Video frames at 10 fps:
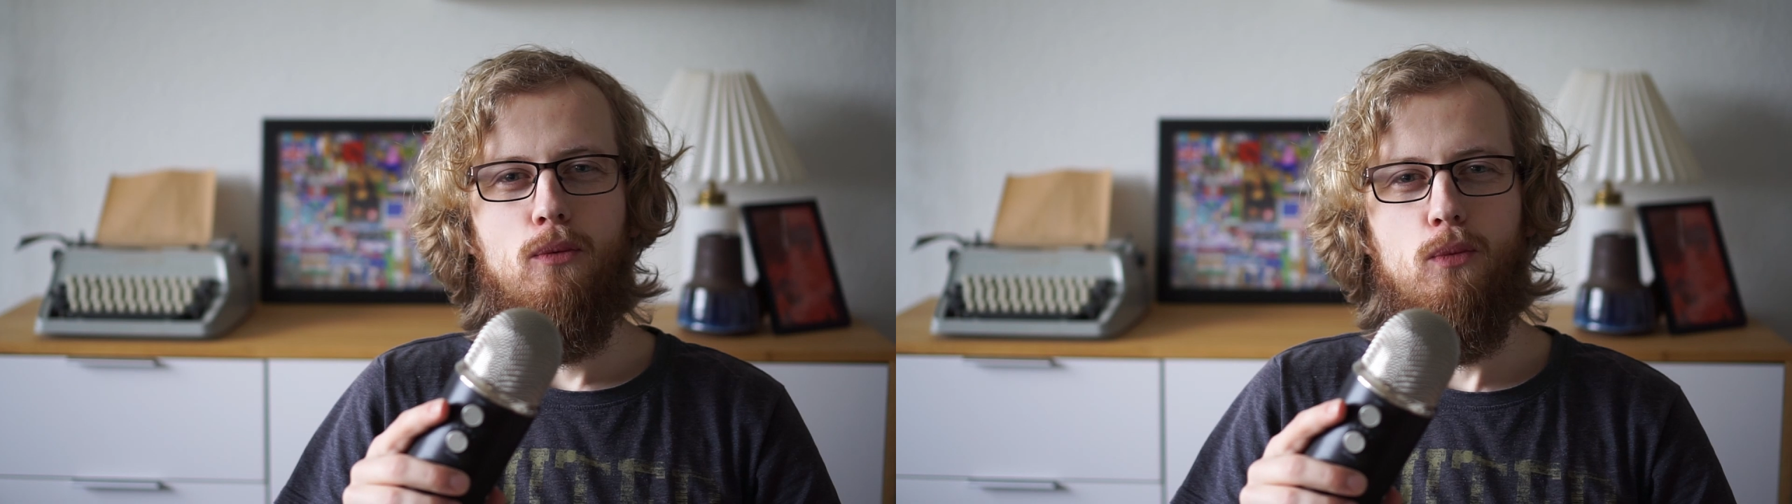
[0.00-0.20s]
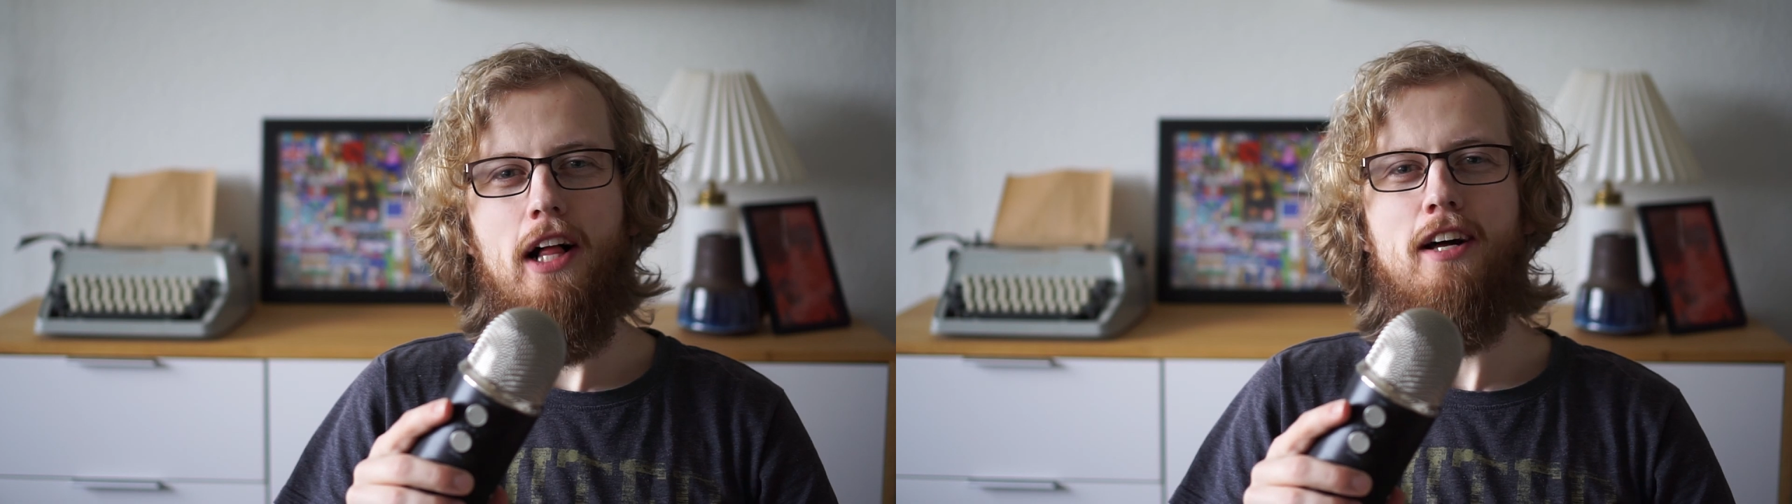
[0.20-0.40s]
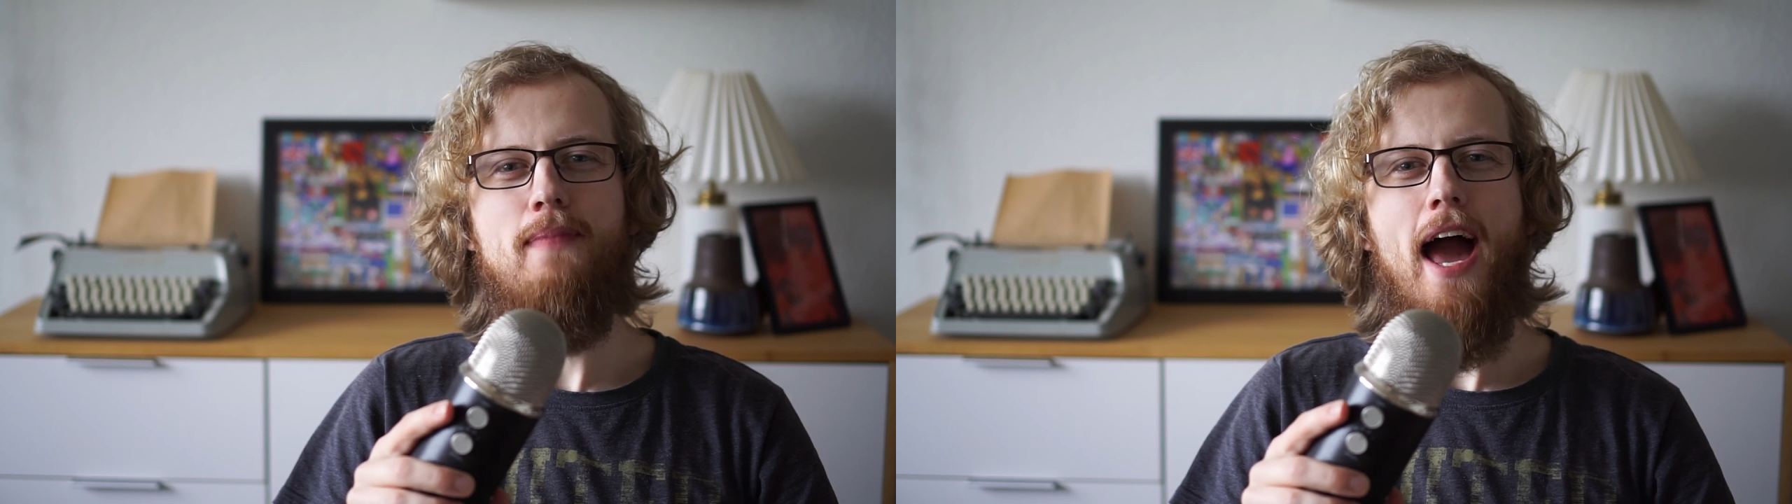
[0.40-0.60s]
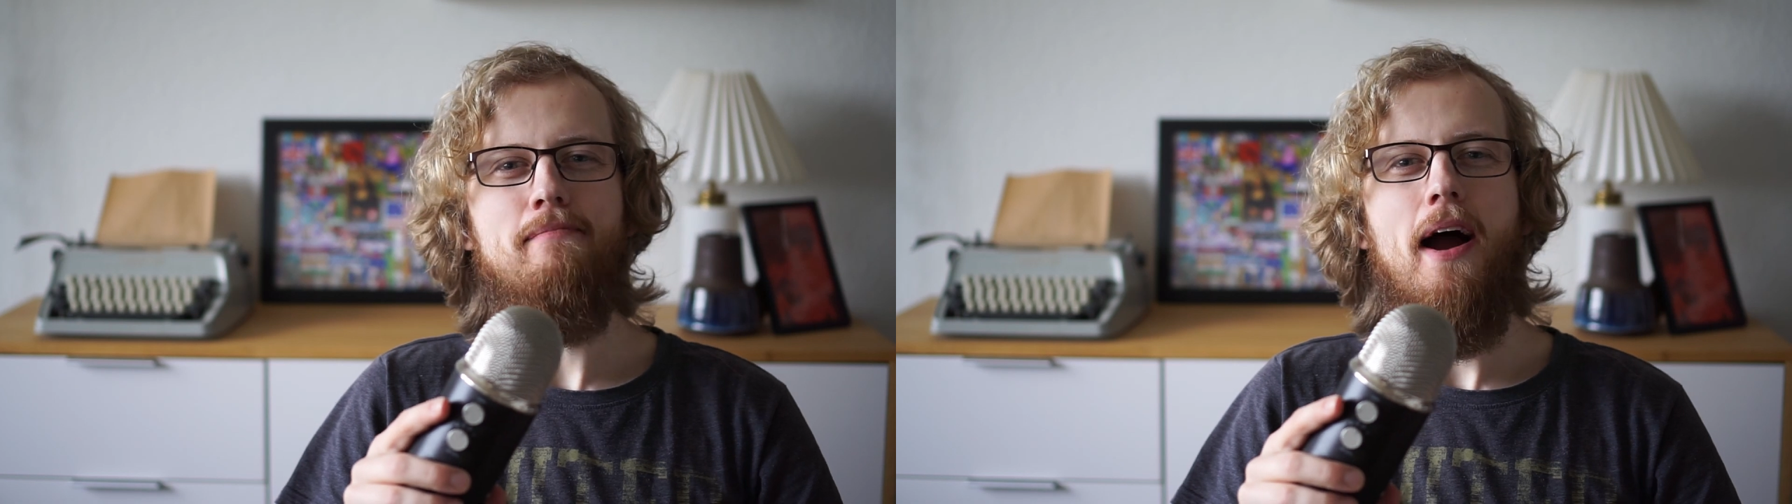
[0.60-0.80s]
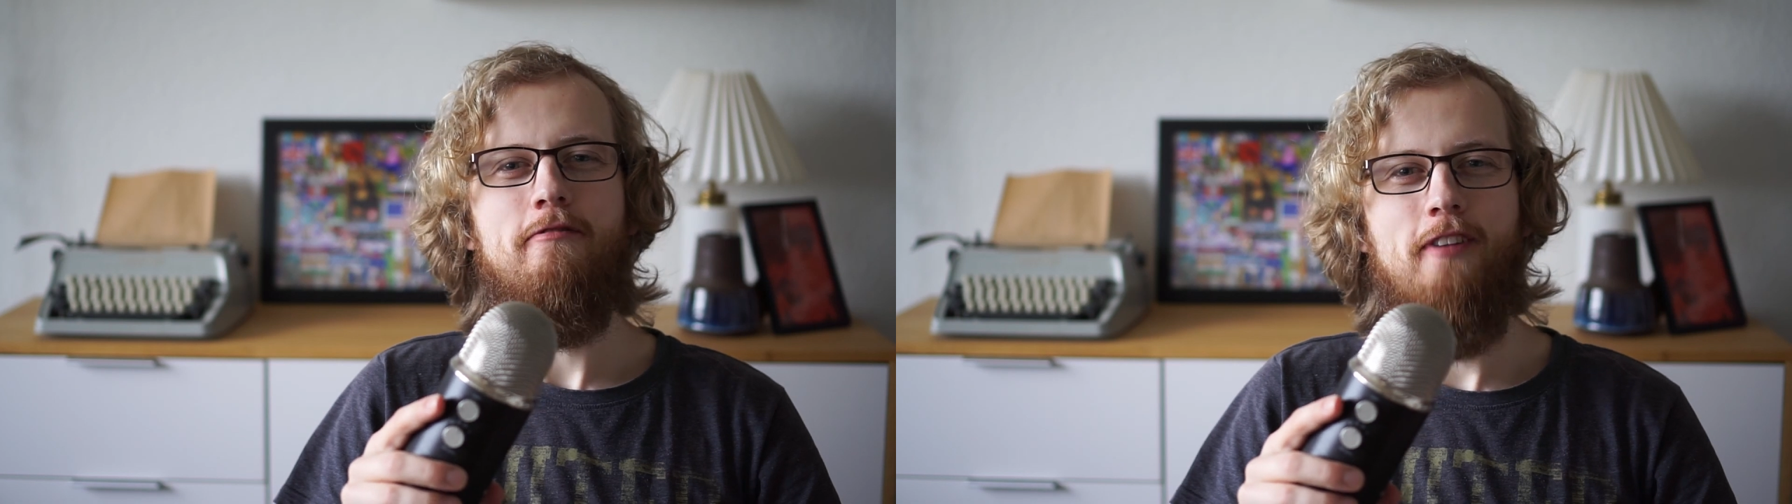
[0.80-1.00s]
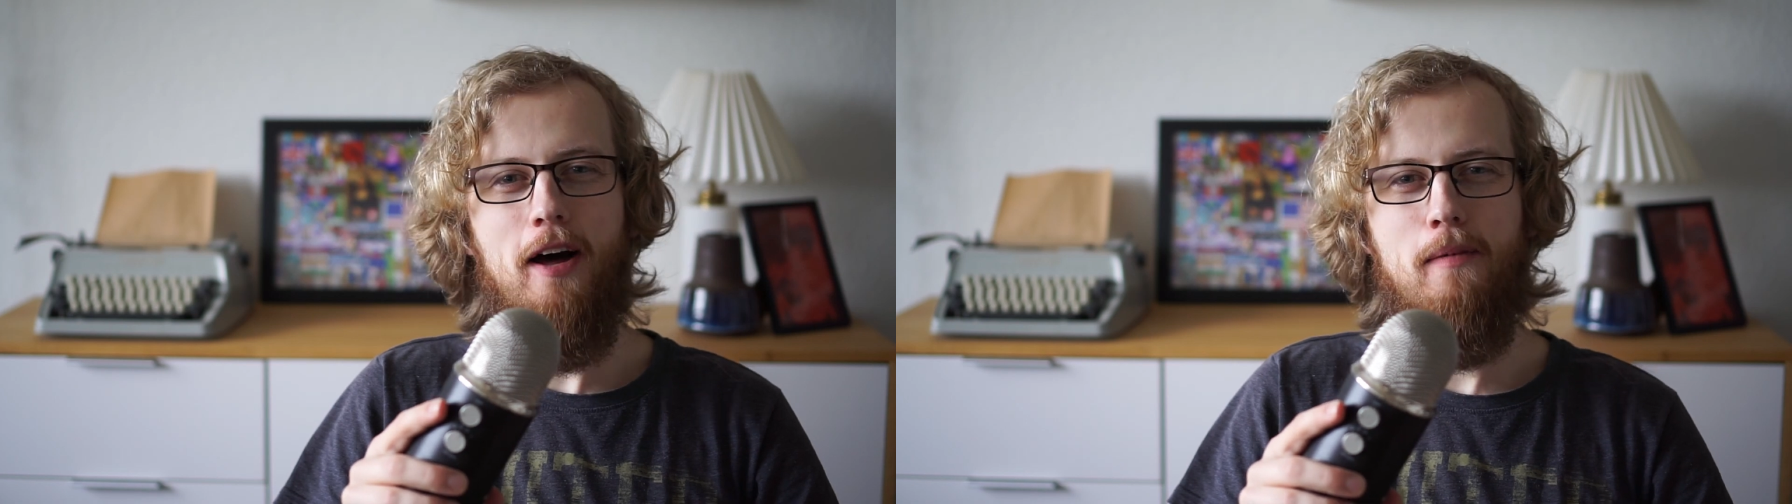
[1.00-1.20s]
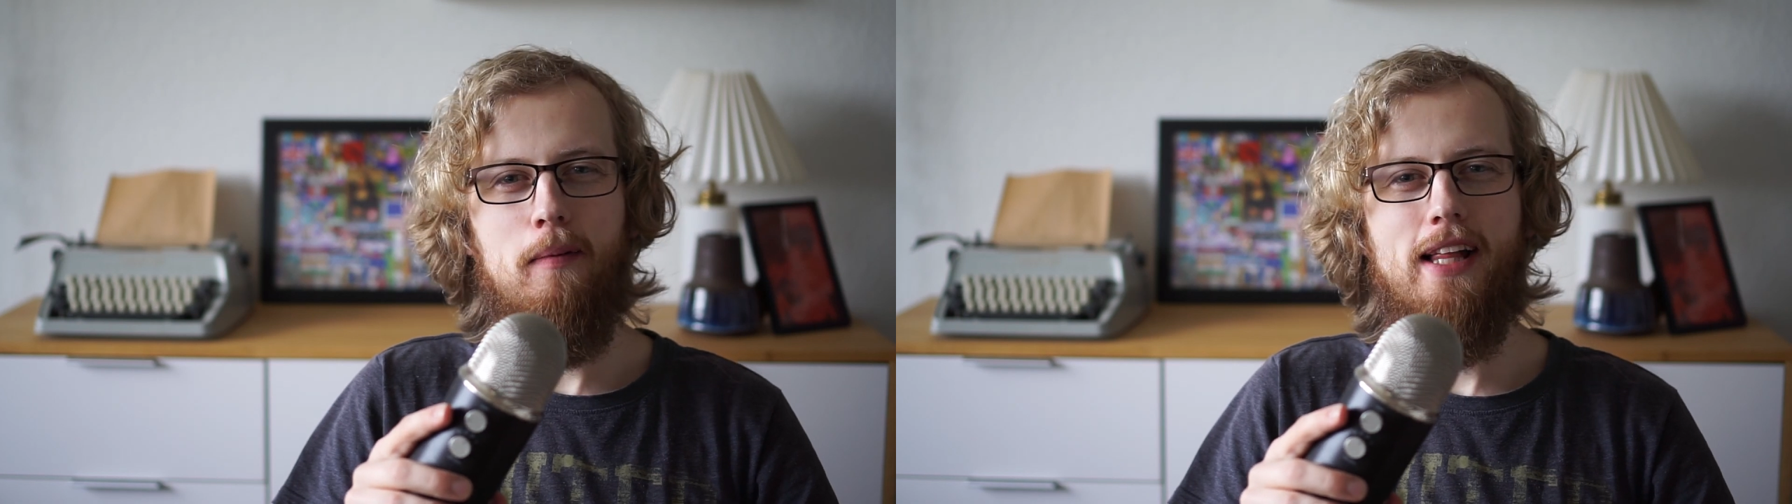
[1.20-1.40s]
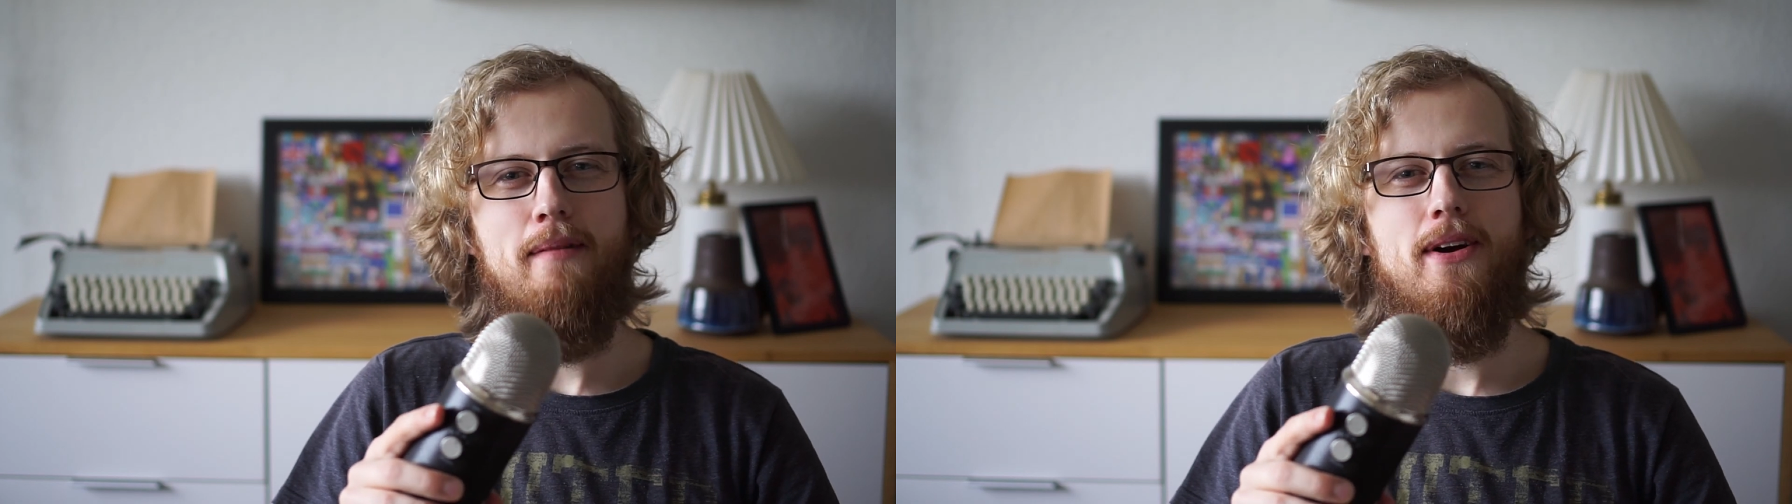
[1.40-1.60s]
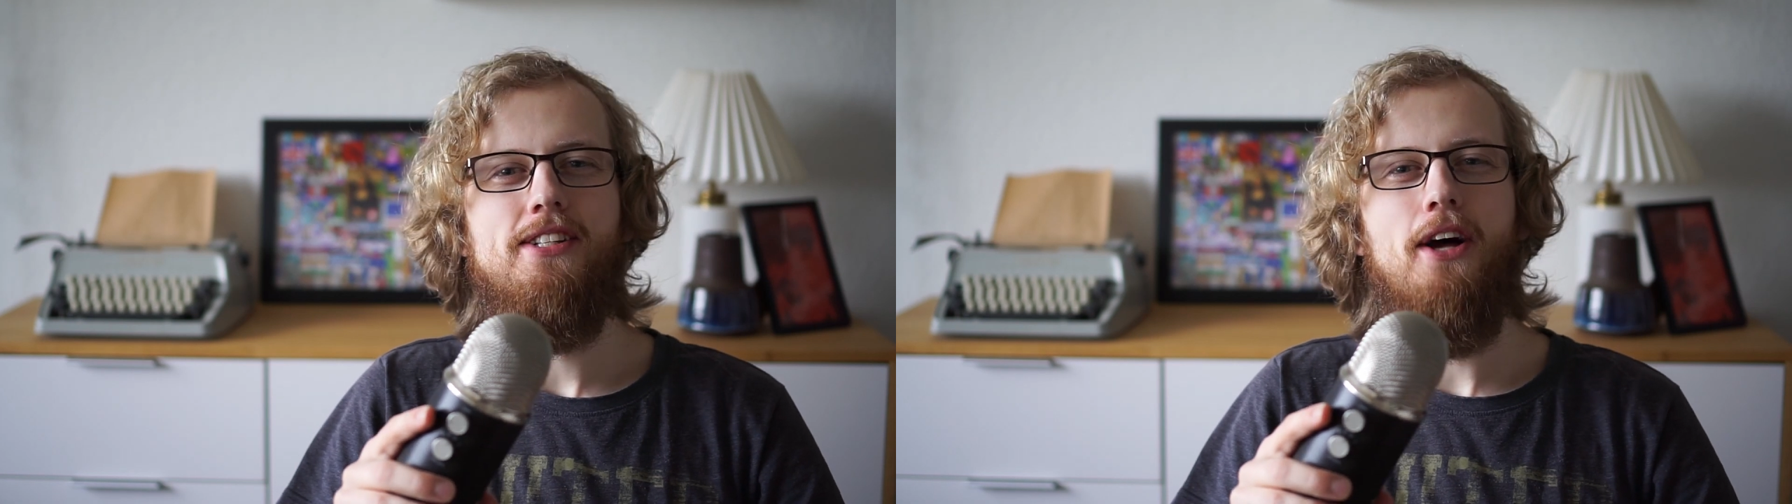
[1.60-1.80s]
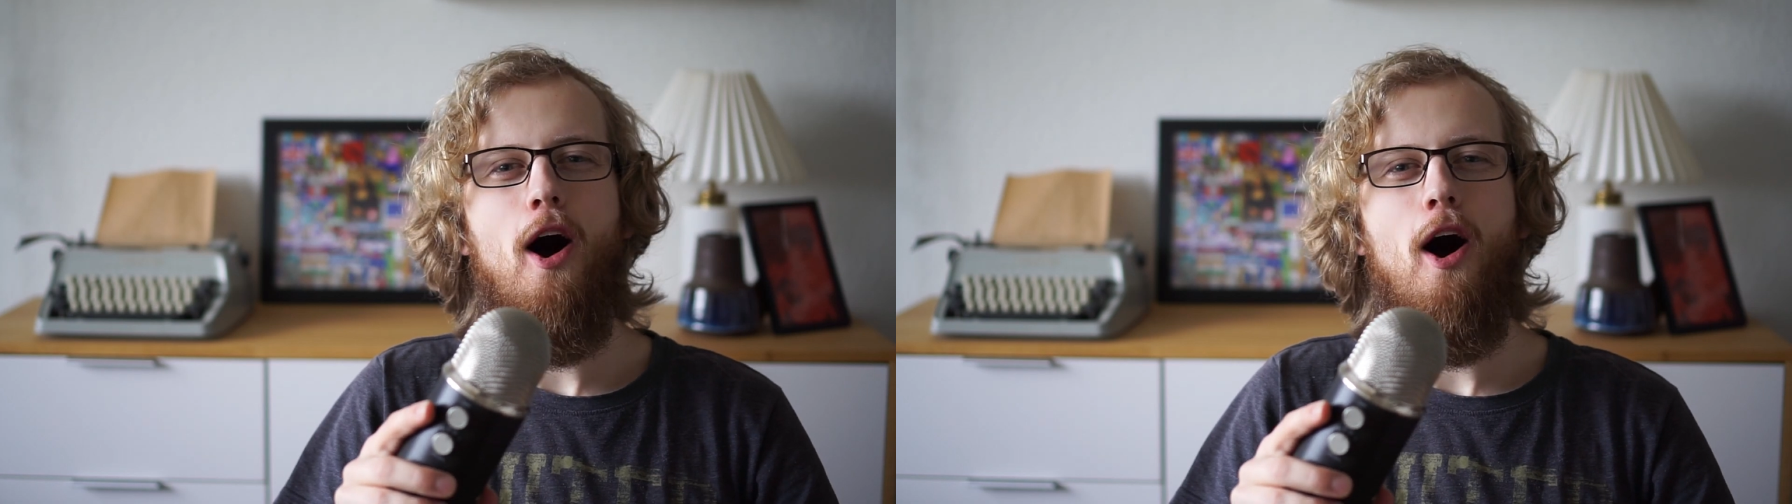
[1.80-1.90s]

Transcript: Welcome back my fellow mobile gamers